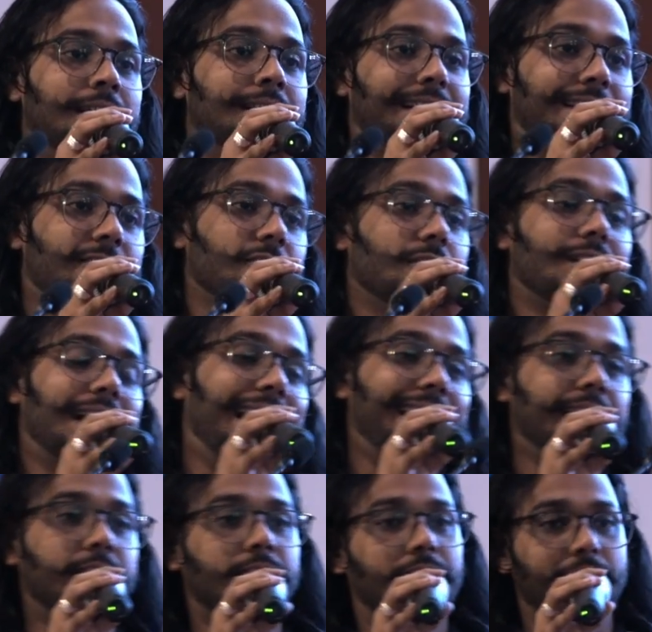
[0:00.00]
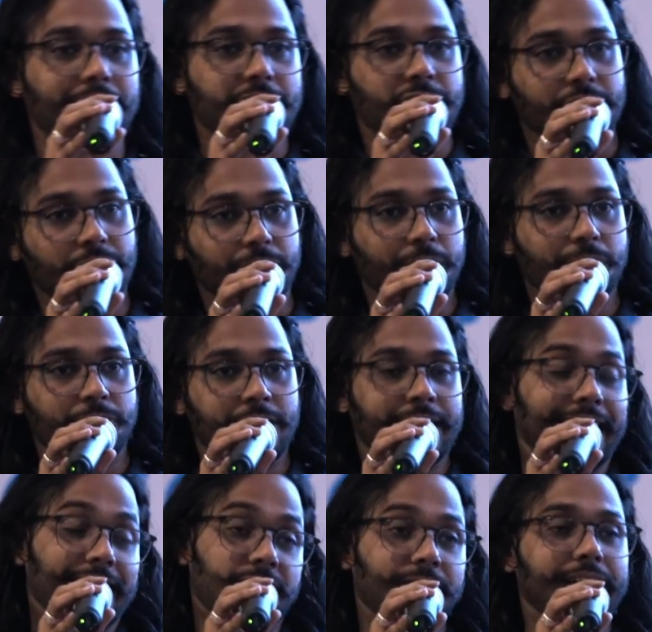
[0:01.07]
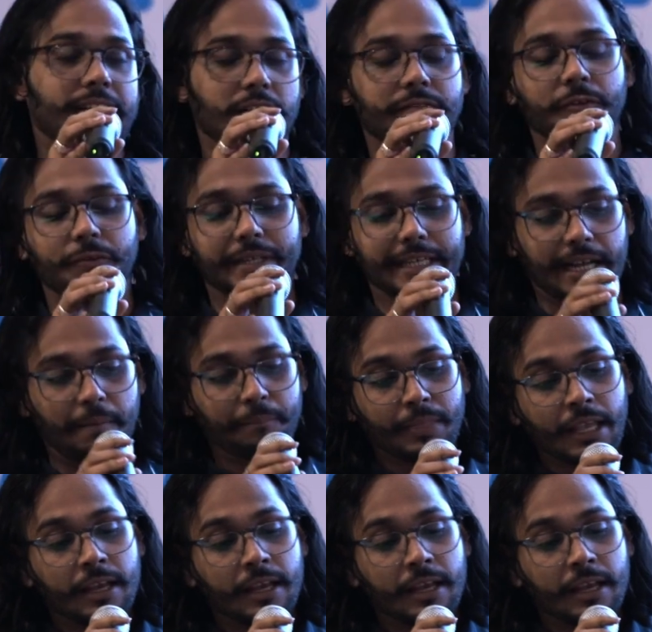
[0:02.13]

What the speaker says: that's not the right convention to use it. That's very confusing term.